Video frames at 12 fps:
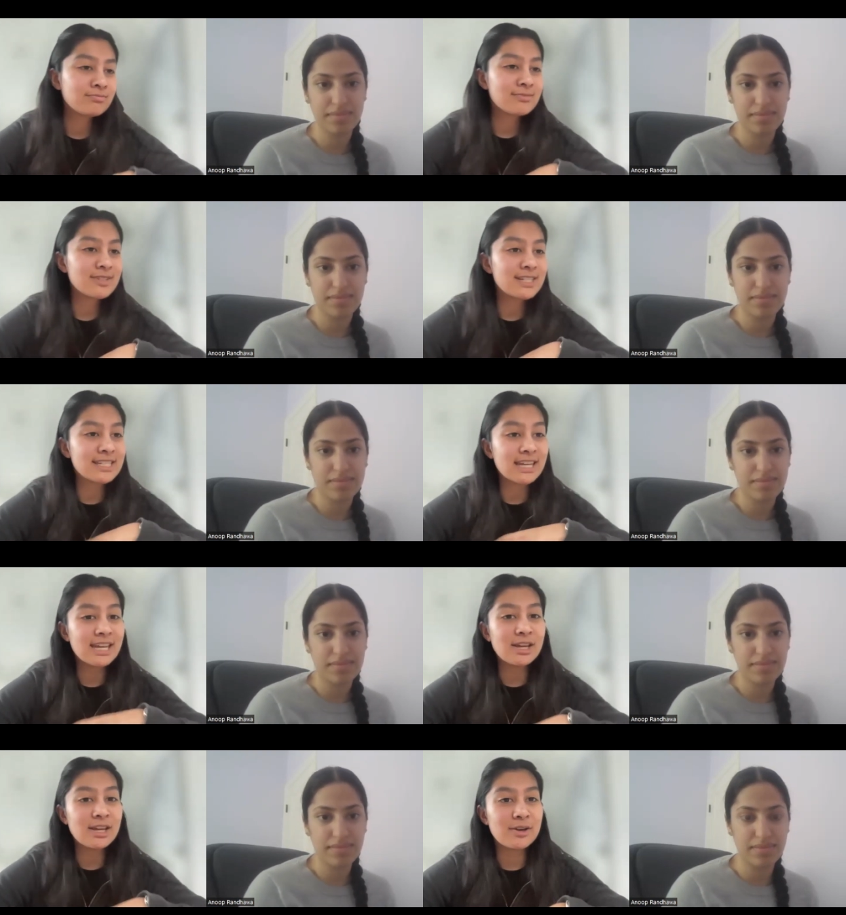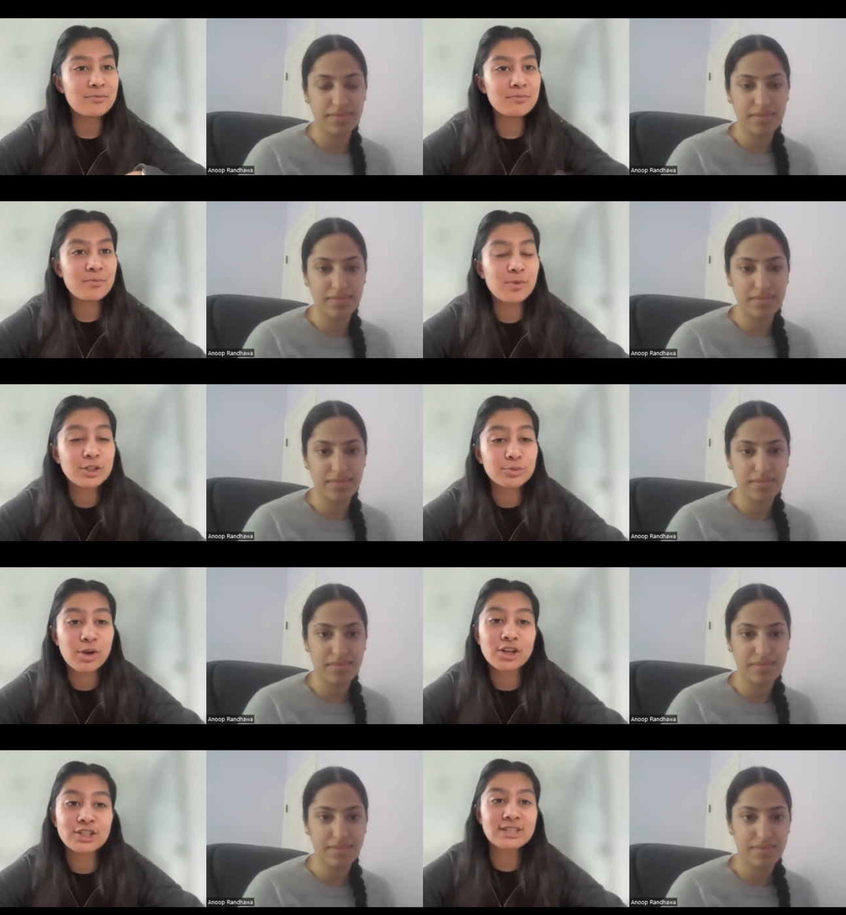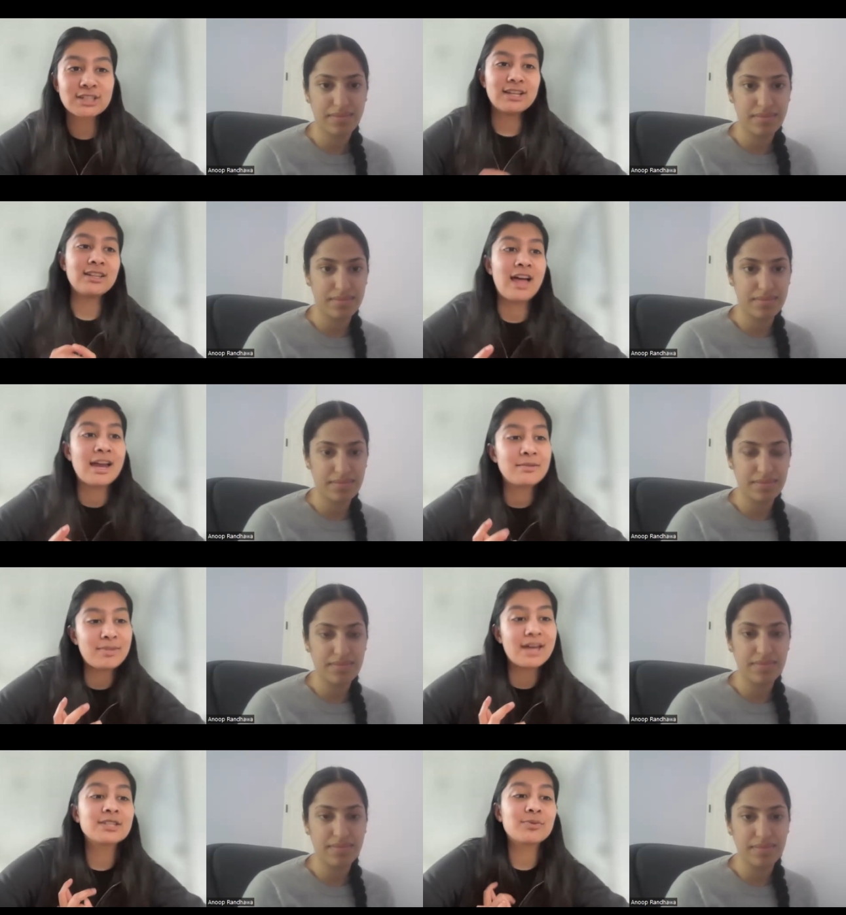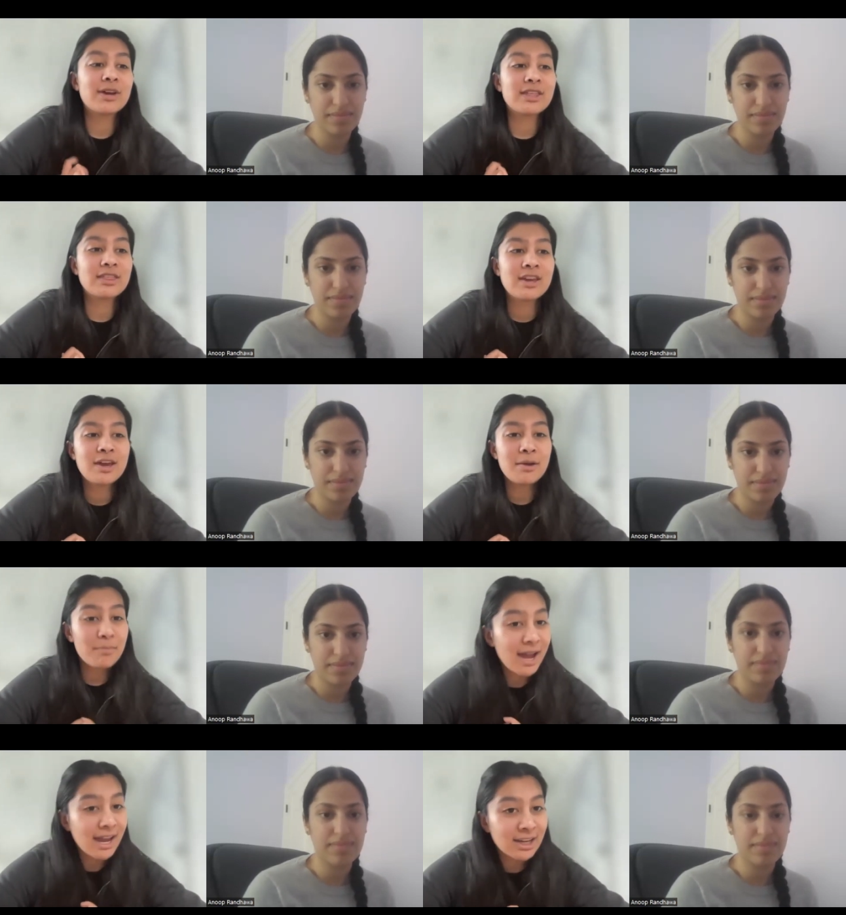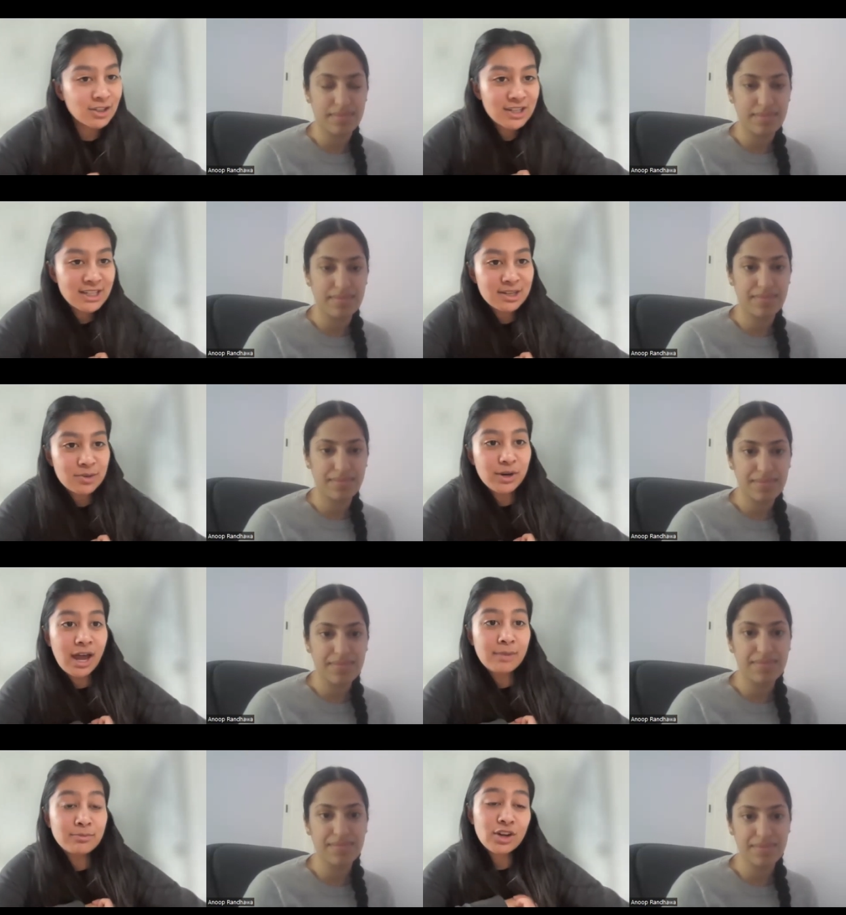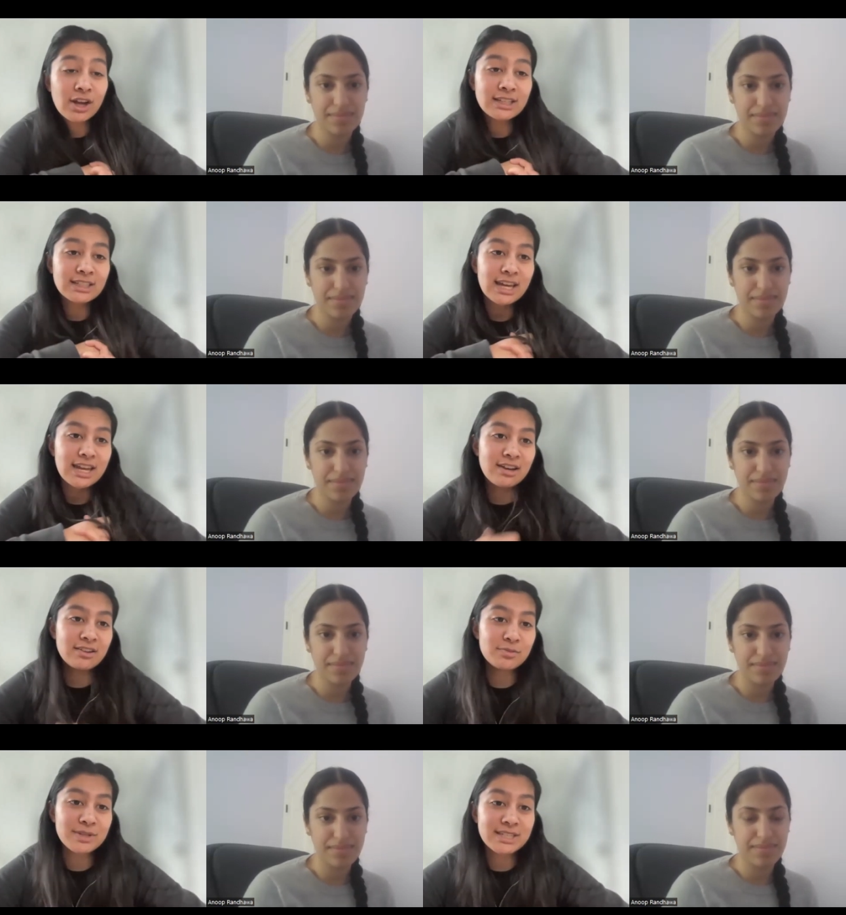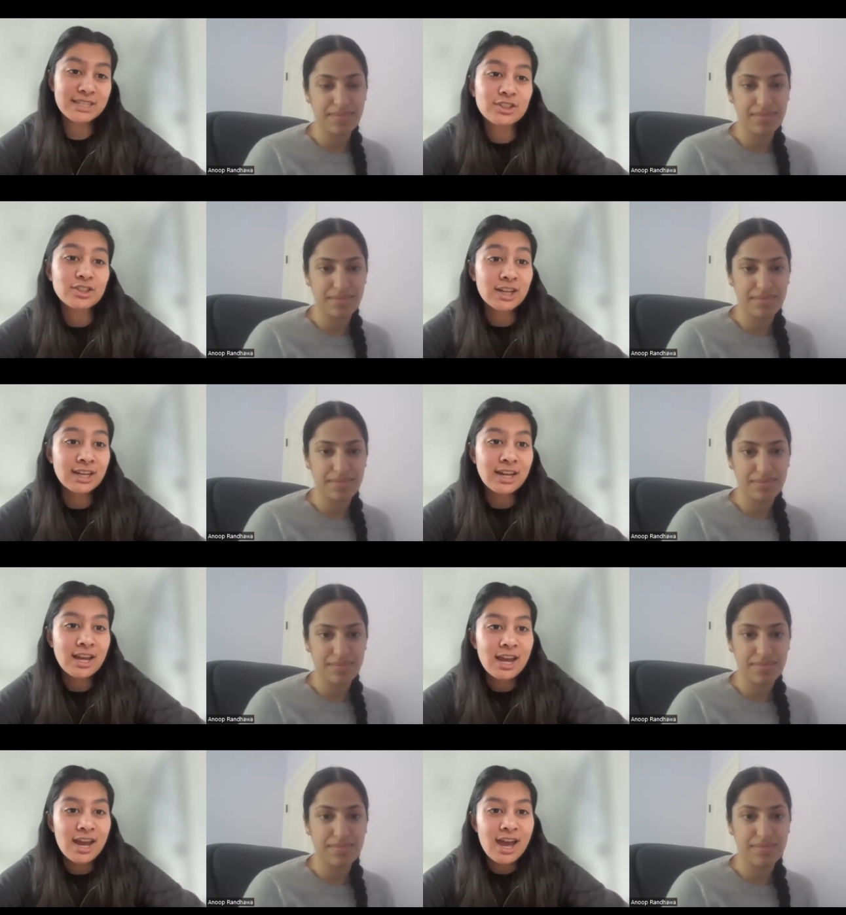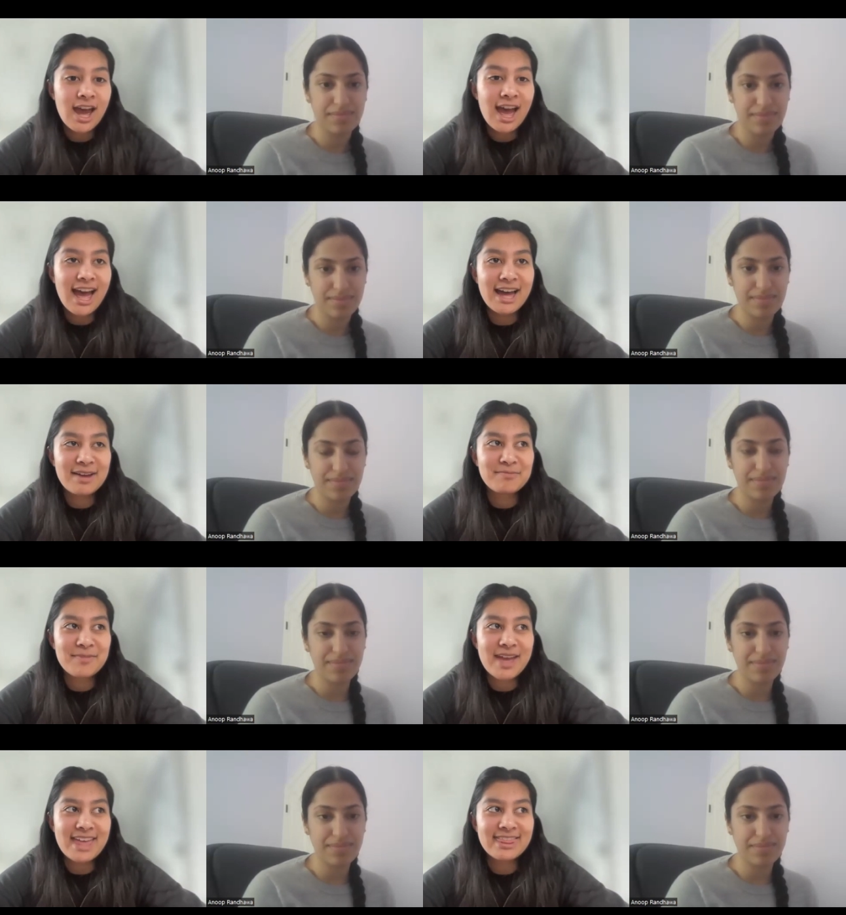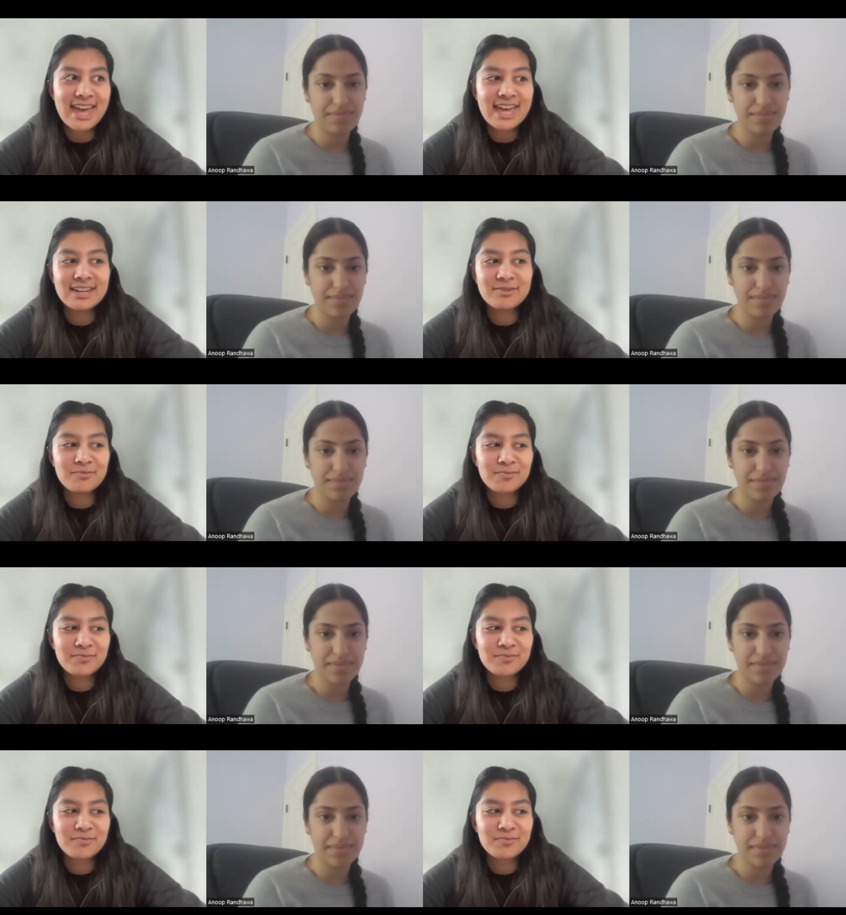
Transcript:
Speaker 1: see which projects align best with my interests and what I'm trying to get out of the position, and then